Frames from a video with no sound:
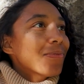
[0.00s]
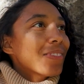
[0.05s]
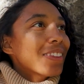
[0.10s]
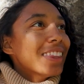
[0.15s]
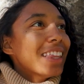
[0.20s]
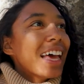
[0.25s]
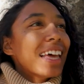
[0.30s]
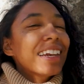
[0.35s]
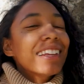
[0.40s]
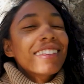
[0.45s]

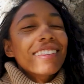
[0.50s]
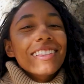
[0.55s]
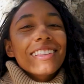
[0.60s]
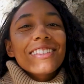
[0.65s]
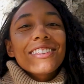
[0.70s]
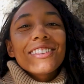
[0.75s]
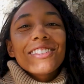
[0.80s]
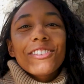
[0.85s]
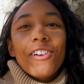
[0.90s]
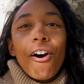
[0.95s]
That is the
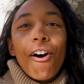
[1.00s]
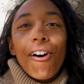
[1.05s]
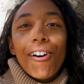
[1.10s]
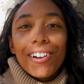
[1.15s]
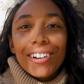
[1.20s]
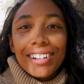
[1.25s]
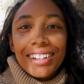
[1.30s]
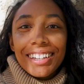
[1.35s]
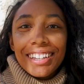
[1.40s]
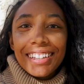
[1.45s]

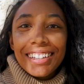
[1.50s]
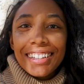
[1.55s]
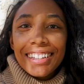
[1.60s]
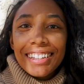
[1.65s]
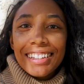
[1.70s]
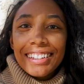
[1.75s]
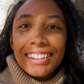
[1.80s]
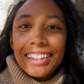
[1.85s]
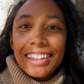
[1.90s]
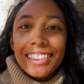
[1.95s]
song
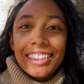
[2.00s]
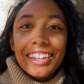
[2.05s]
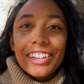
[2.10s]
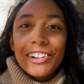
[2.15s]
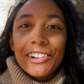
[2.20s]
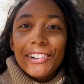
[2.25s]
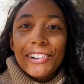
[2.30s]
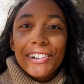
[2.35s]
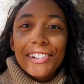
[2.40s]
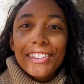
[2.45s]
that the
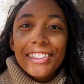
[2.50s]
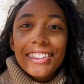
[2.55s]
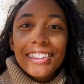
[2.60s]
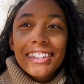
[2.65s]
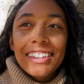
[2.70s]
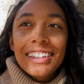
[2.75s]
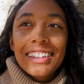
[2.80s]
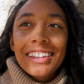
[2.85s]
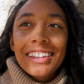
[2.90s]
earth